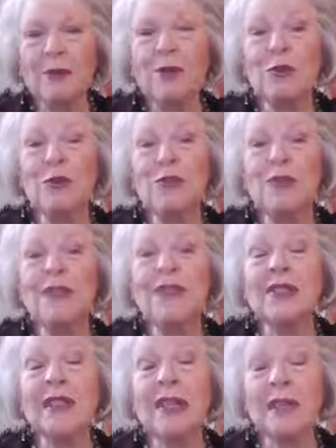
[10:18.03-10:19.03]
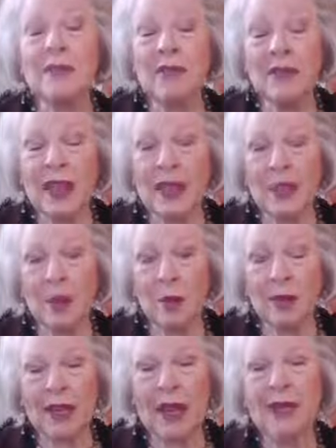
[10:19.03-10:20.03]
to receive that
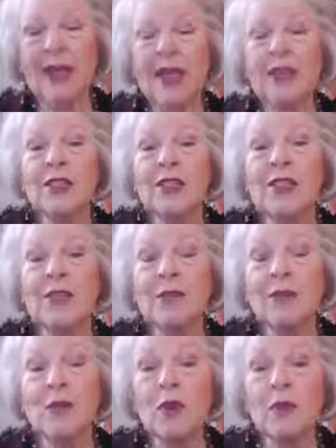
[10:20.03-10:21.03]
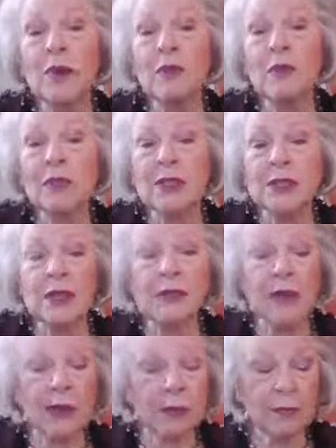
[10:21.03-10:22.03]
help. Again, it's another form of
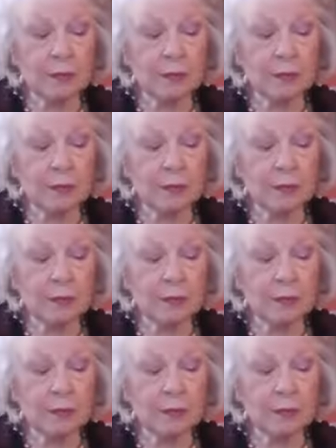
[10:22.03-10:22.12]
receiving.